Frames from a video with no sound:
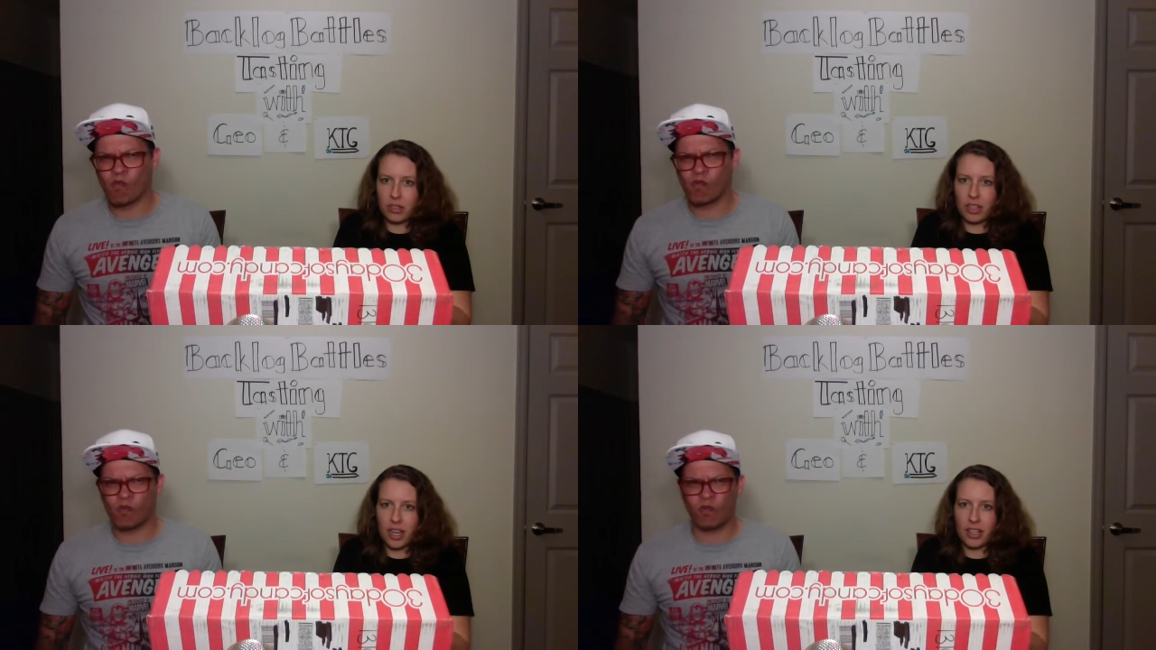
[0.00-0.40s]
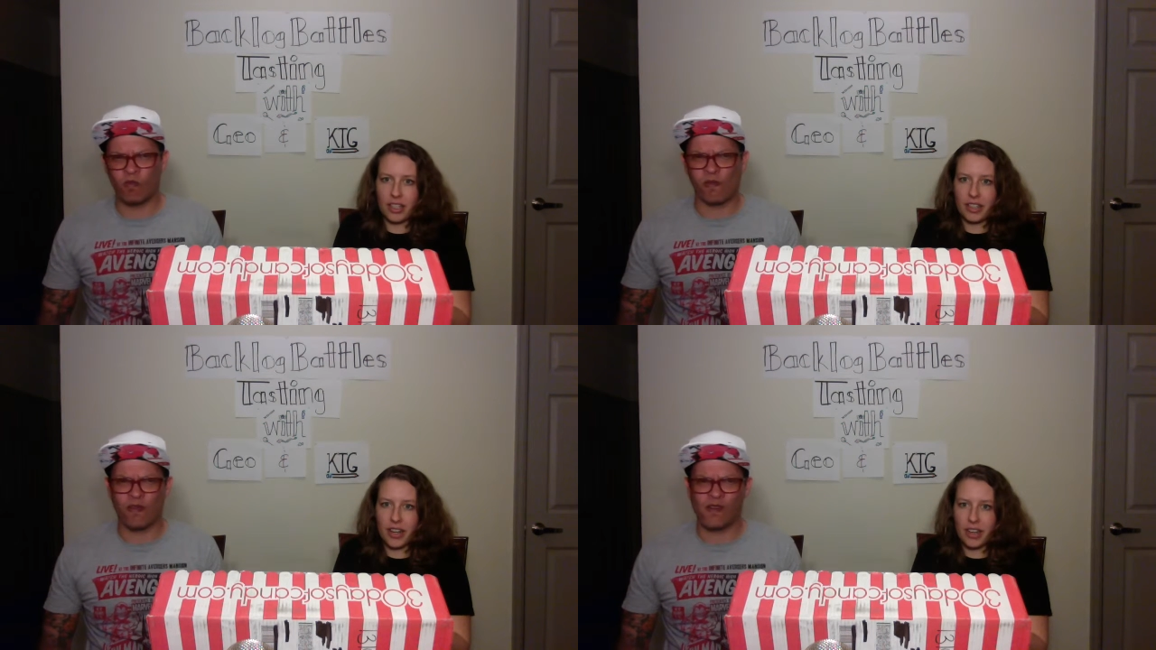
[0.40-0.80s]
Speaker 1: chocolate,
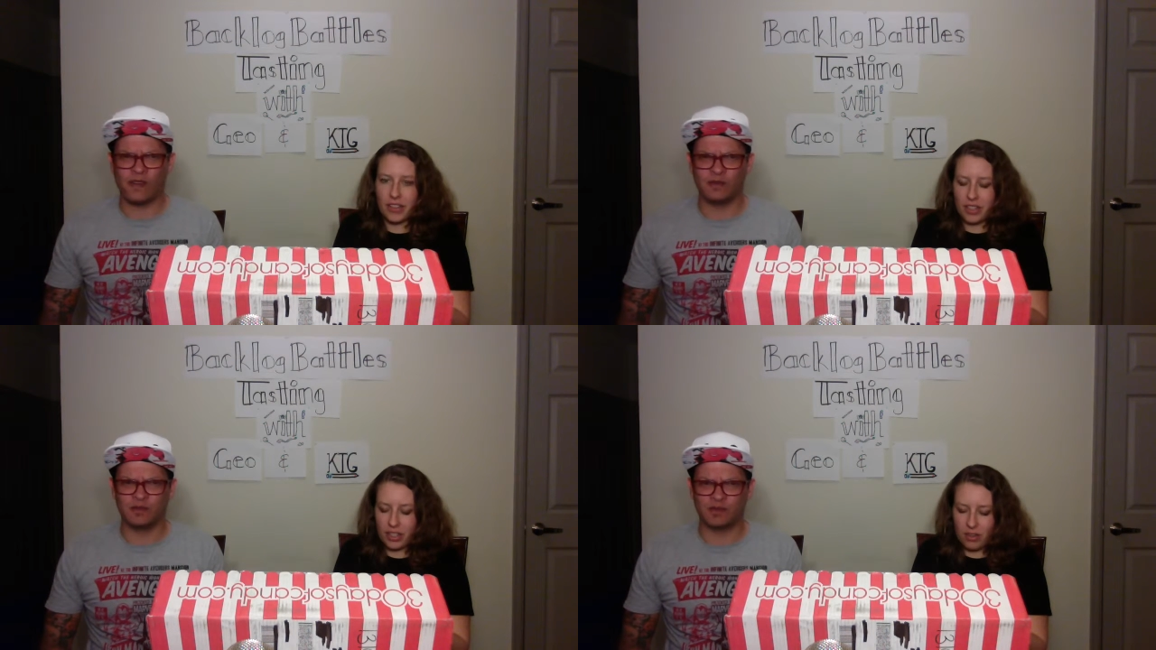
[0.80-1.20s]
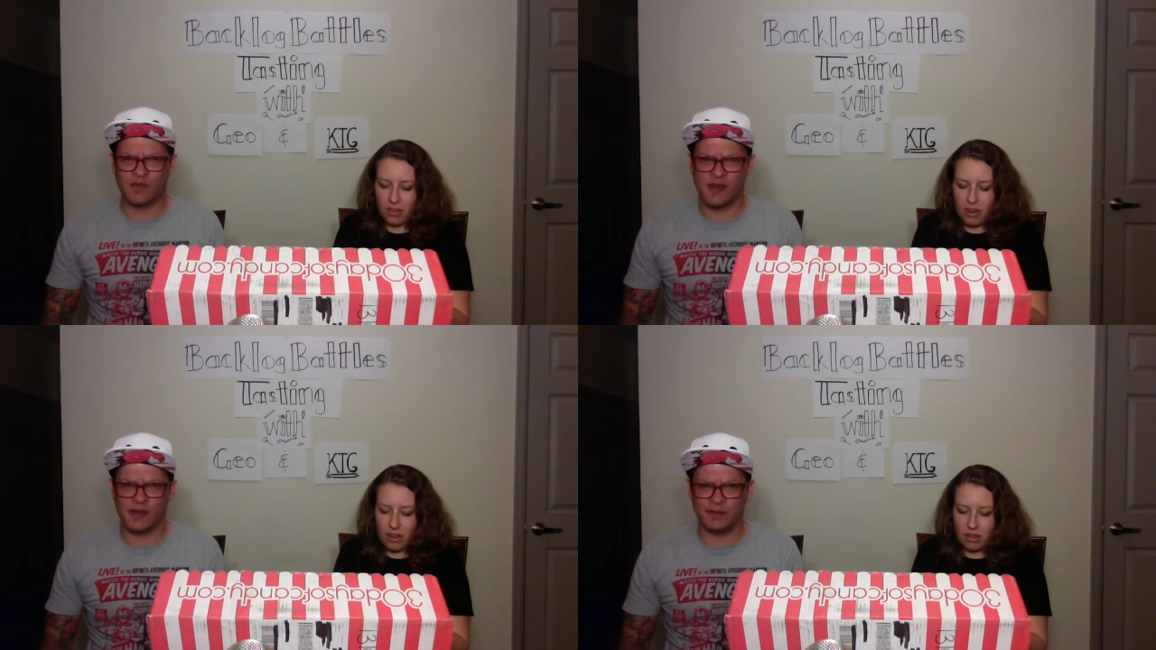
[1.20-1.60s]
you can't really go
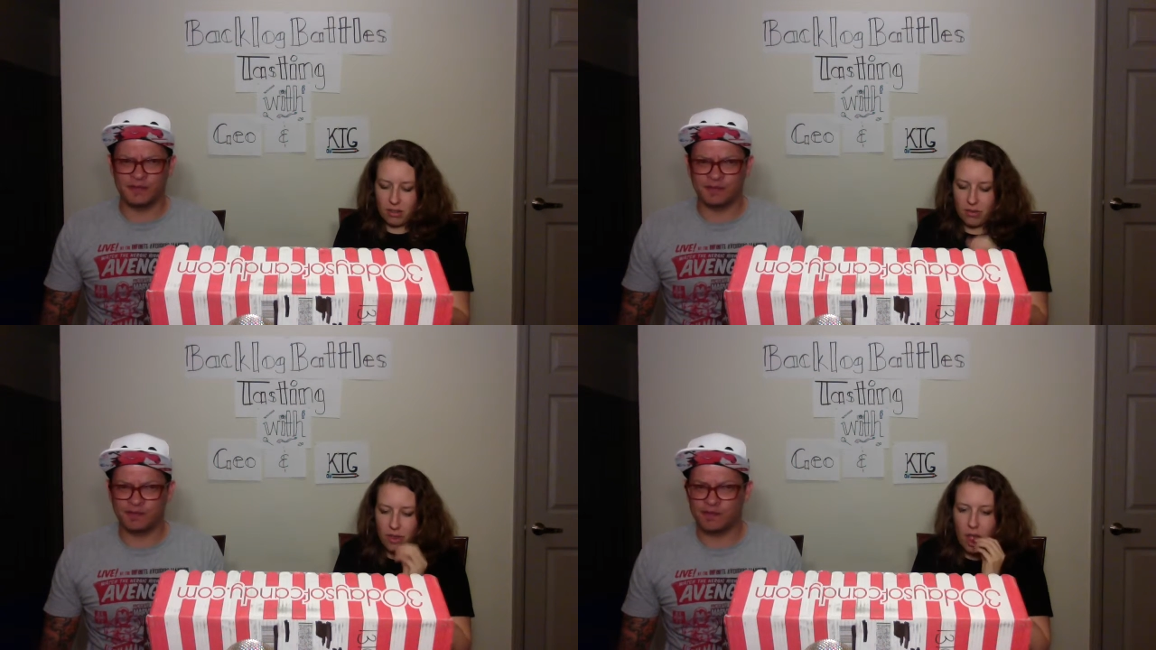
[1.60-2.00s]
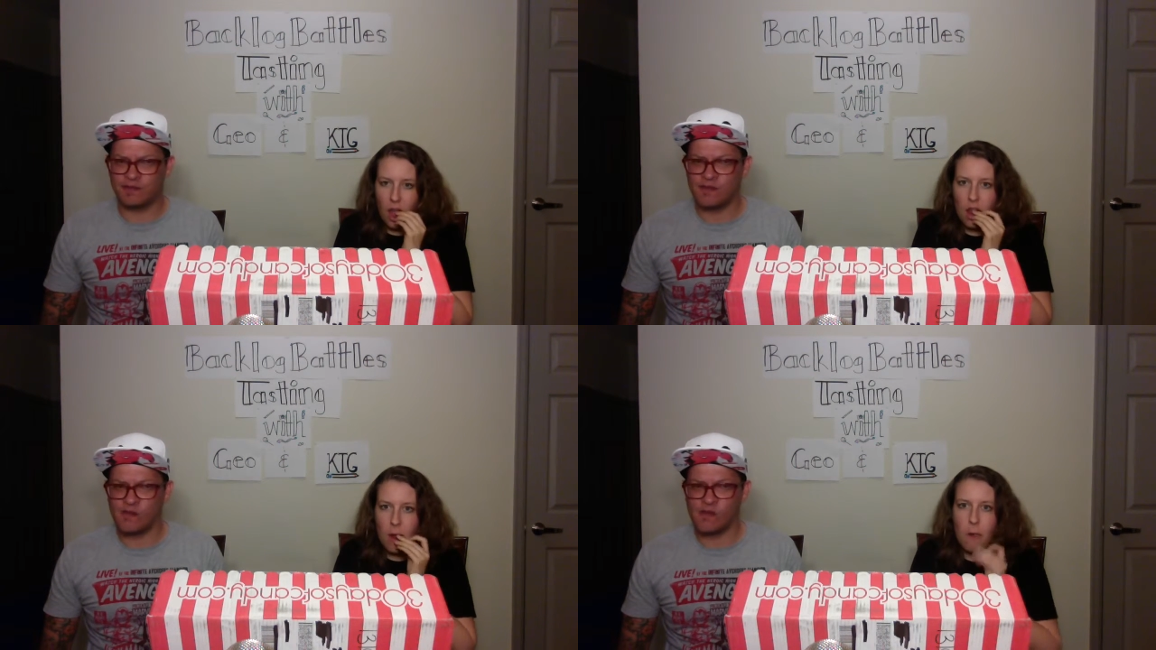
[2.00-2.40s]
wrong.
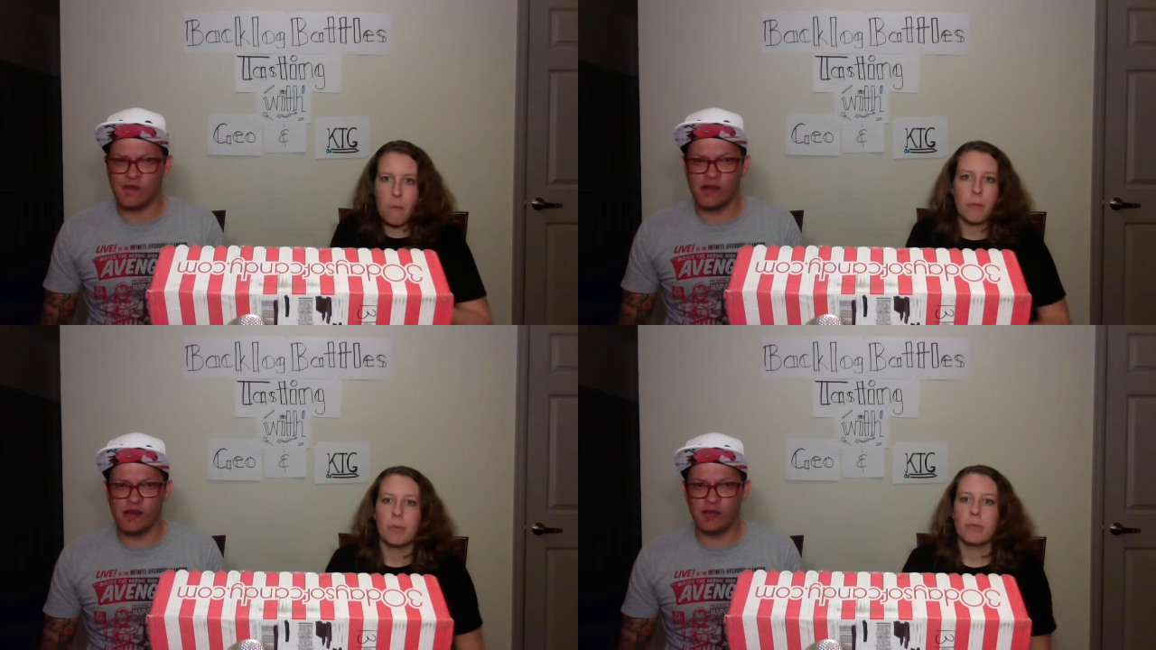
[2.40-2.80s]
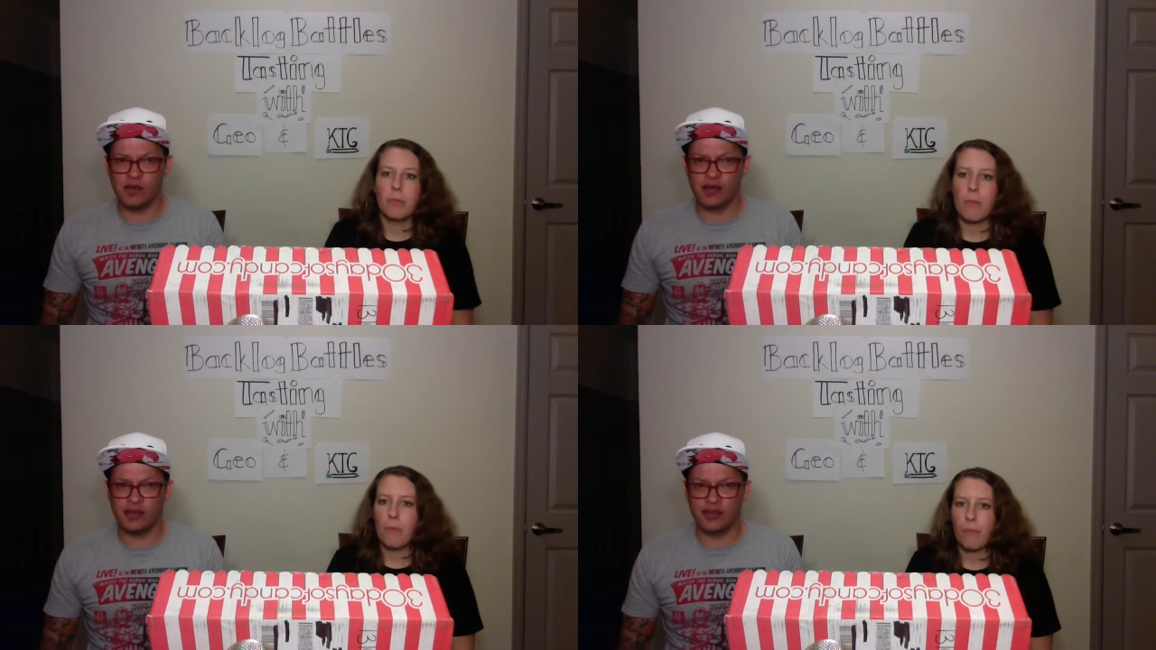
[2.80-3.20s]

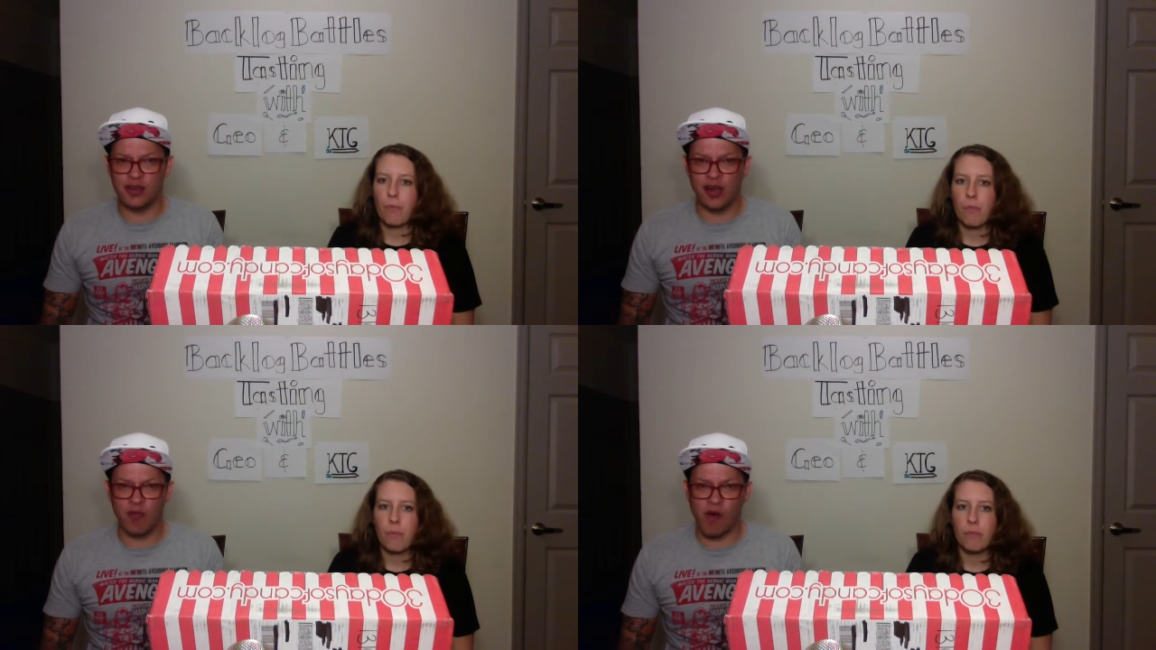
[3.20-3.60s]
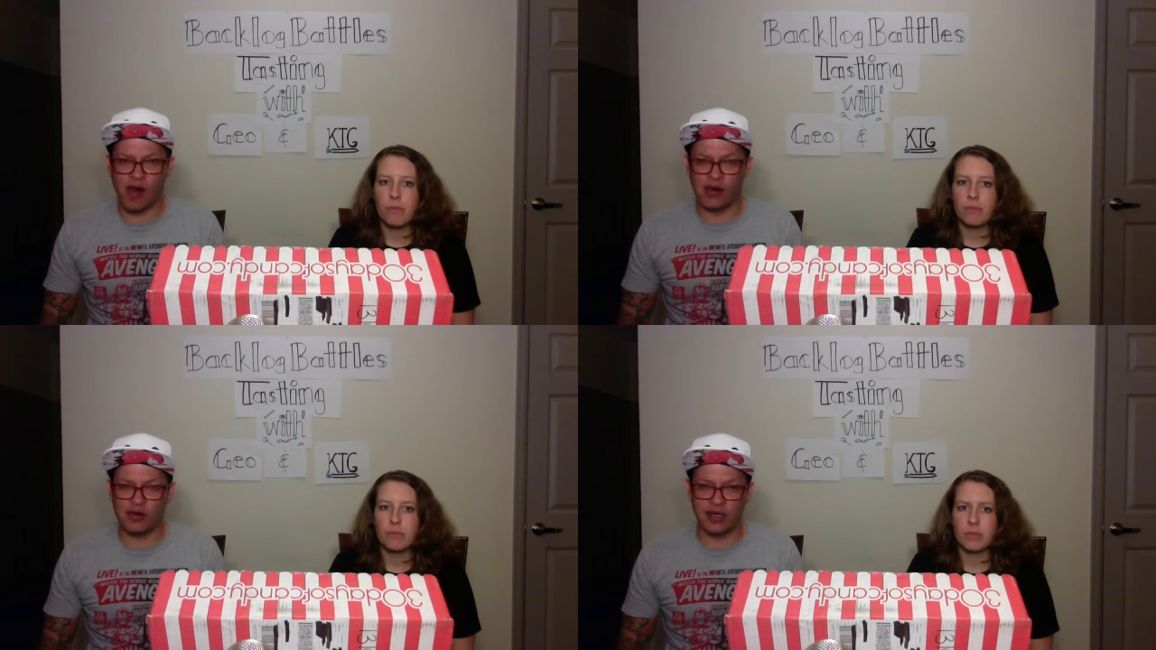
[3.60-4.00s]
Speaker 2: Apparently you can. I
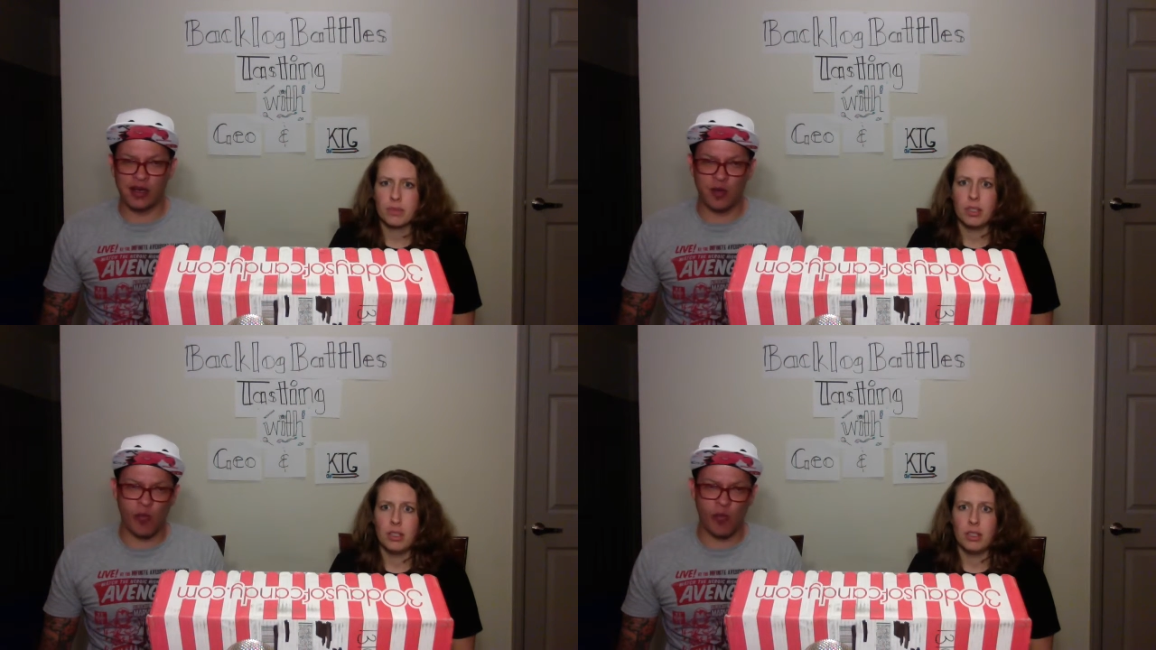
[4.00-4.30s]
don't like it.